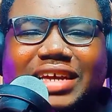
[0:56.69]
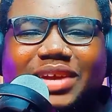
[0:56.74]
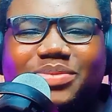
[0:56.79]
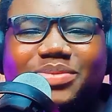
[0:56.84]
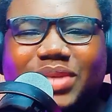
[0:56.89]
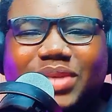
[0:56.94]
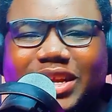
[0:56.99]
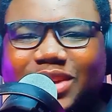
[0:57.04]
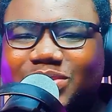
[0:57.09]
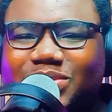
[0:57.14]
my
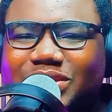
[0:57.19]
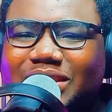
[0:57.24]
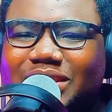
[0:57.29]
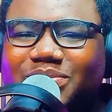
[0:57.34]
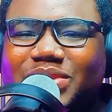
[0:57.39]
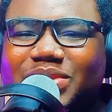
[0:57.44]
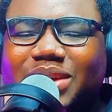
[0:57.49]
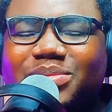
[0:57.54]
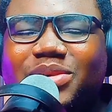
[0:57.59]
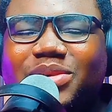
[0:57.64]
name is
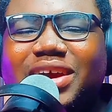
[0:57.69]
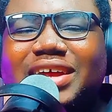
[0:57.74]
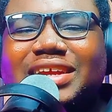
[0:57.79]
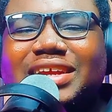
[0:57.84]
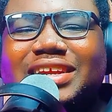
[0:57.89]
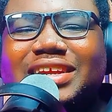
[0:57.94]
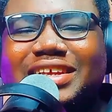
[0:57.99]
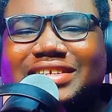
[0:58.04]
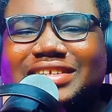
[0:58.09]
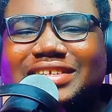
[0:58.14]
Apiamera.
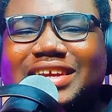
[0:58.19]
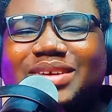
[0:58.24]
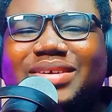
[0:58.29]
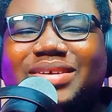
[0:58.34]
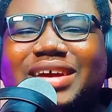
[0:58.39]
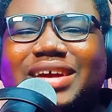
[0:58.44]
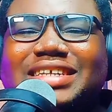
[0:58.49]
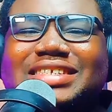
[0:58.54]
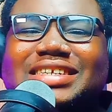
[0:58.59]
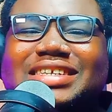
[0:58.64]
Let's get
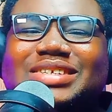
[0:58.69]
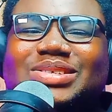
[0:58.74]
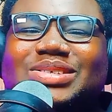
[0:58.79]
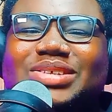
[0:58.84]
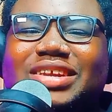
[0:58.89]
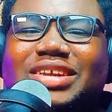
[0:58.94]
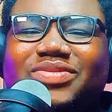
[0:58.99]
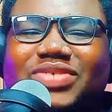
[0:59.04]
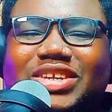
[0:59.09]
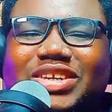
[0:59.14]
right into the
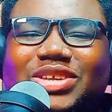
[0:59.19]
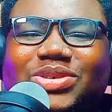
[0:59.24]
video.